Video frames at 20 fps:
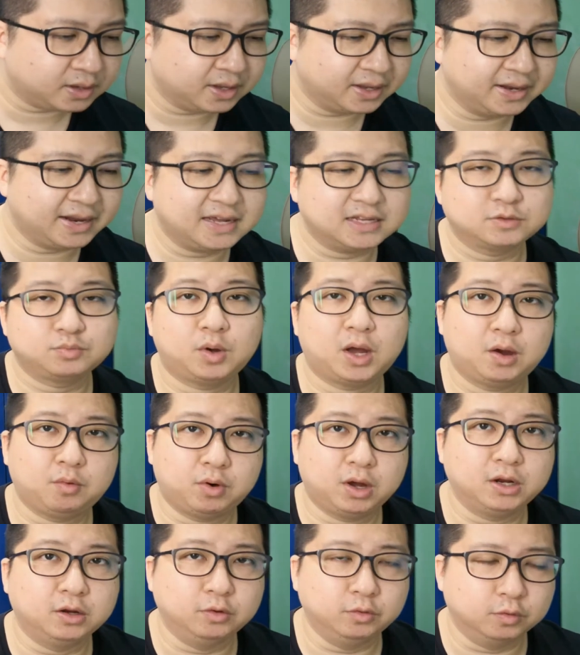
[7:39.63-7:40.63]
And that is what I
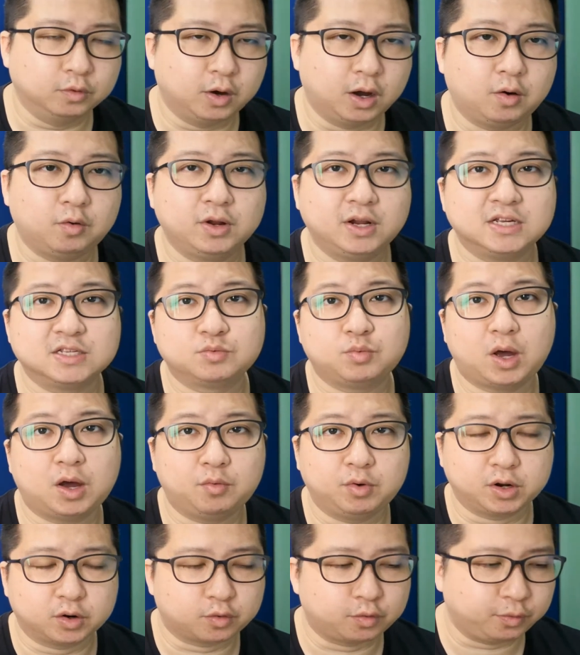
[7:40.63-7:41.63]
want to do. That is what I
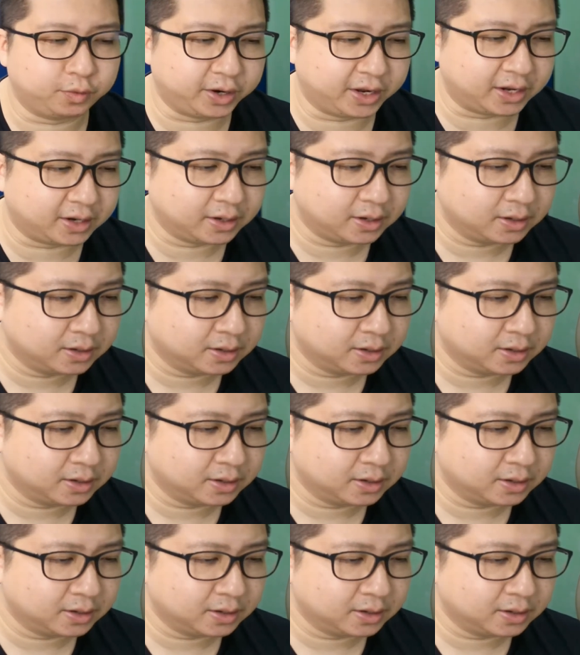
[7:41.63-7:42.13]
want to create,